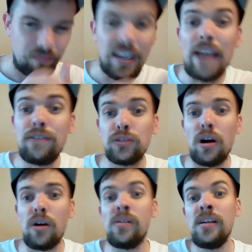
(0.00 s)
After
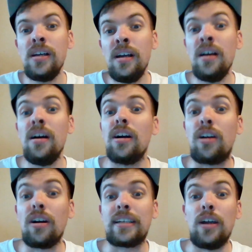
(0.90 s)
all, a
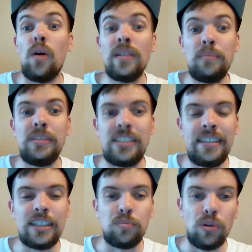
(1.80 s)
card can only be
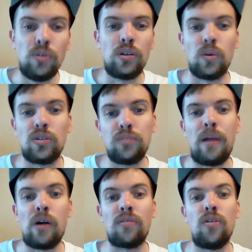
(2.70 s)
seen as broken or too
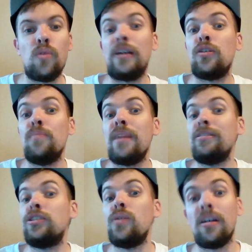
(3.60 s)
powerful when you
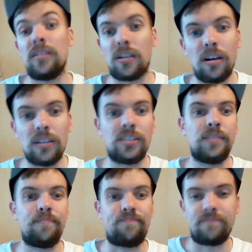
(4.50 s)
compare it to other
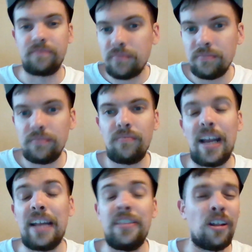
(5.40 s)
cards,
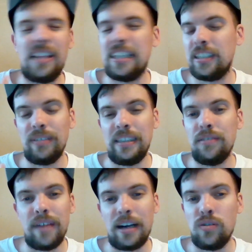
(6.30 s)
and not necessarily in
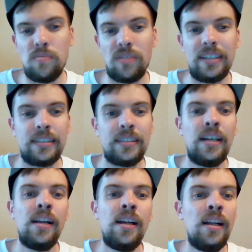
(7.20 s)
a vacuum, right?
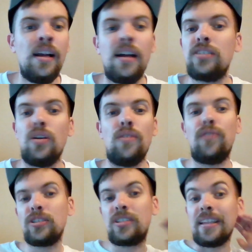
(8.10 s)
So
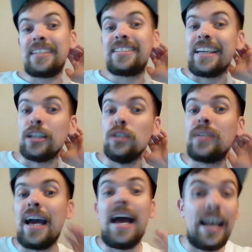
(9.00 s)
first, let's take a
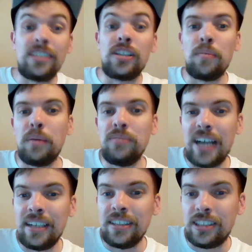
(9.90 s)
look at Gum Gum
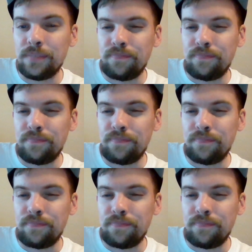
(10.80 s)
Giant,